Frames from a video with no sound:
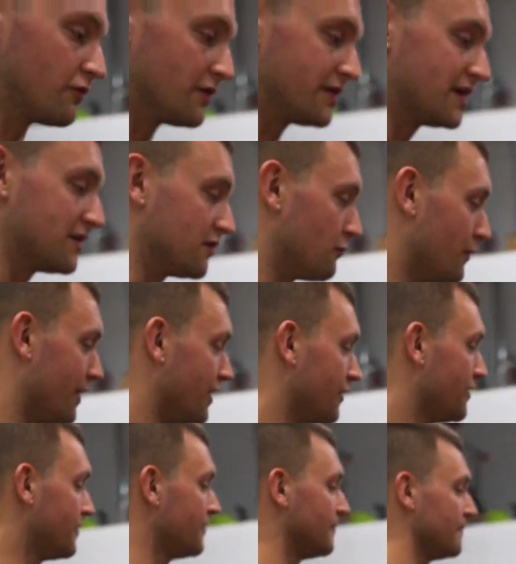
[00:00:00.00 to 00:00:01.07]
really in the way.
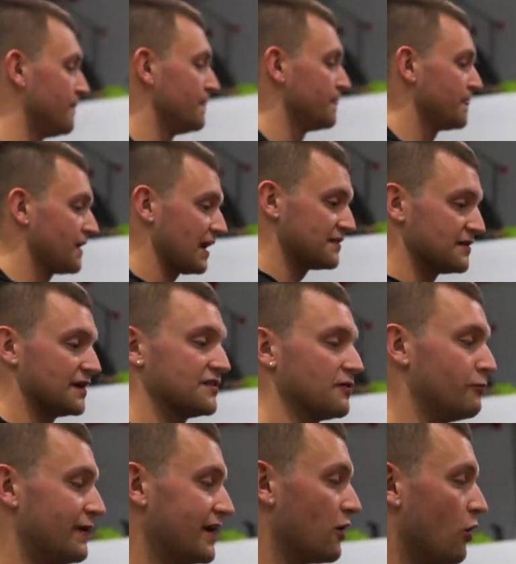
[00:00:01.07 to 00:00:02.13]
And to get
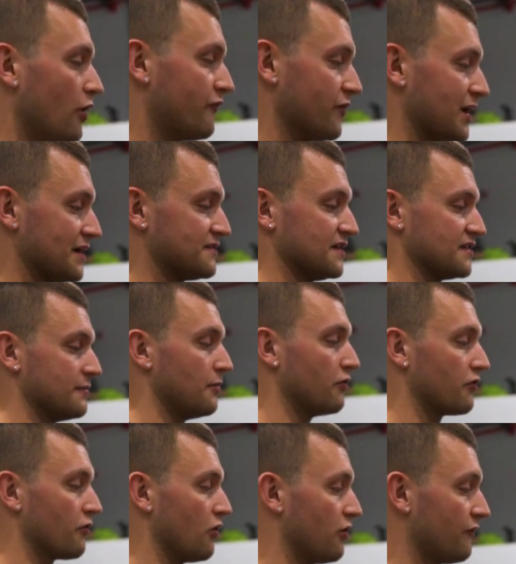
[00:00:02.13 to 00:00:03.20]
the wing off, we gotta take the
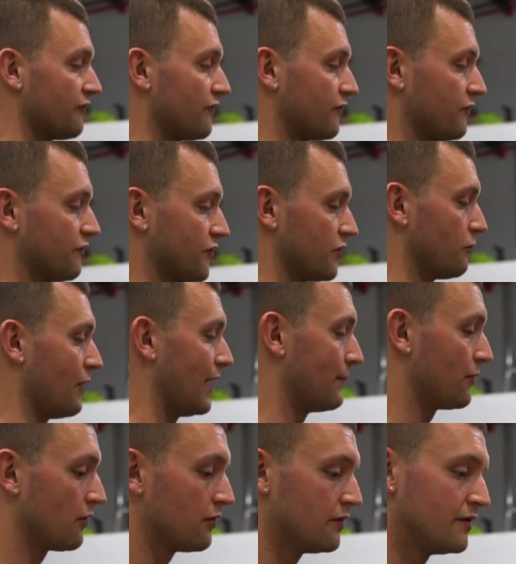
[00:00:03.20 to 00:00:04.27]
motor off for the
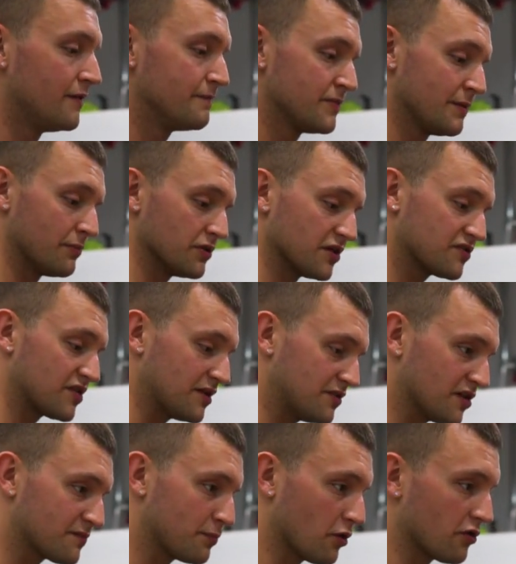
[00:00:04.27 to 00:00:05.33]
wiper. But let's take
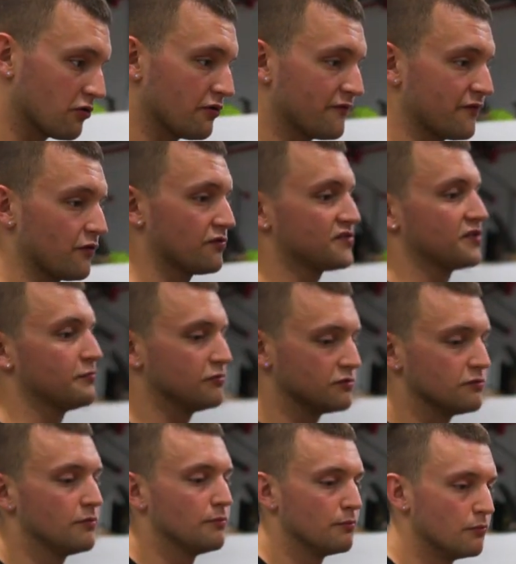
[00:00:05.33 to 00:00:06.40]
this part off first and
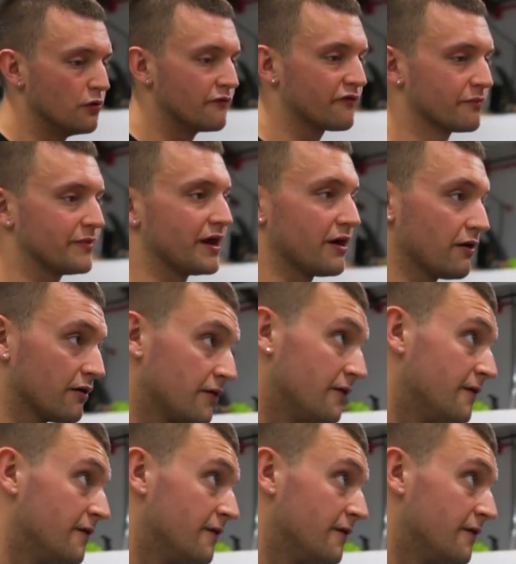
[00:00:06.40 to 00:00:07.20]
we'll move from there.